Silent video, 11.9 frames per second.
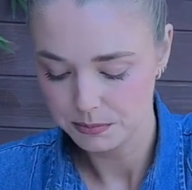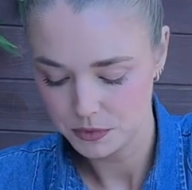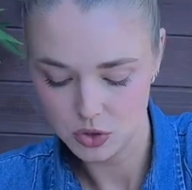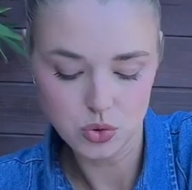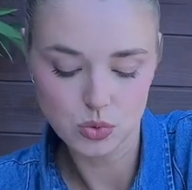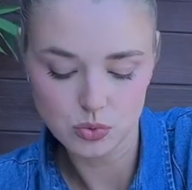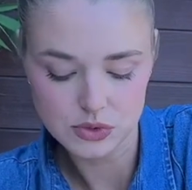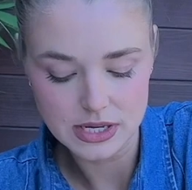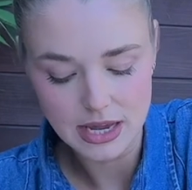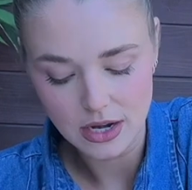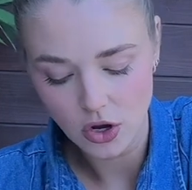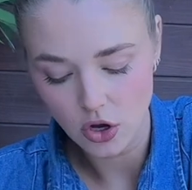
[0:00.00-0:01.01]
tools
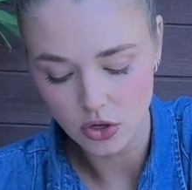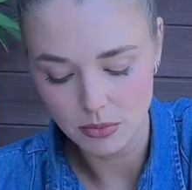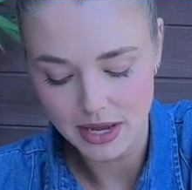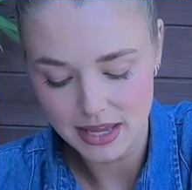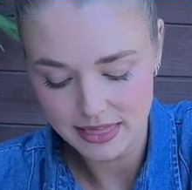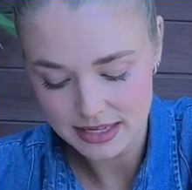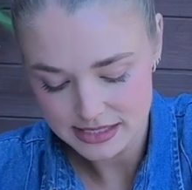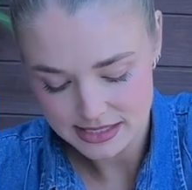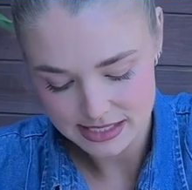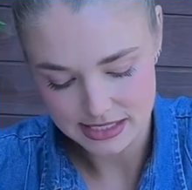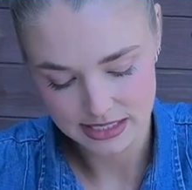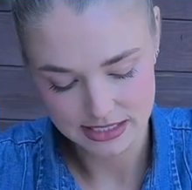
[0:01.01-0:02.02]
at home, and this